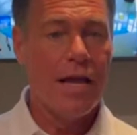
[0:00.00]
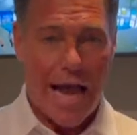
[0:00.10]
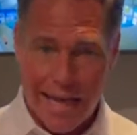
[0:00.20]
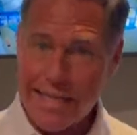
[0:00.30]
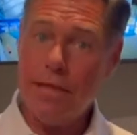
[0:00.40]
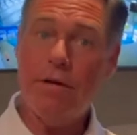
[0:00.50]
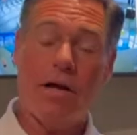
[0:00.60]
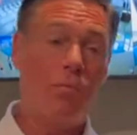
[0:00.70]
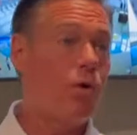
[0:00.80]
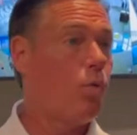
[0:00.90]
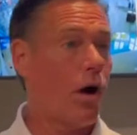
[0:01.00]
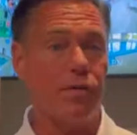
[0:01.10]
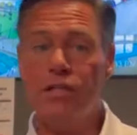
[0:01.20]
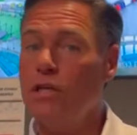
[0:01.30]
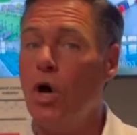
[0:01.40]
I came out and we walked
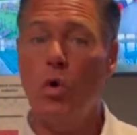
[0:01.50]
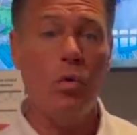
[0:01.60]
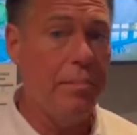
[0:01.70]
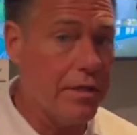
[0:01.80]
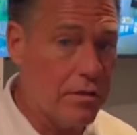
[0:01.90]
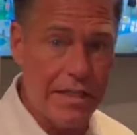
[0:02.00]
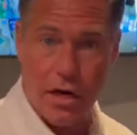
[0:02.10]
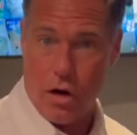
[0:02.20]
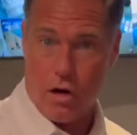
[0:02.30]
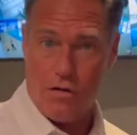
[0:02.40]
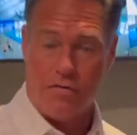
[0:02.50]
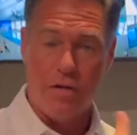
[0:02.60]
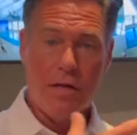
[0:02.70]
this whole building off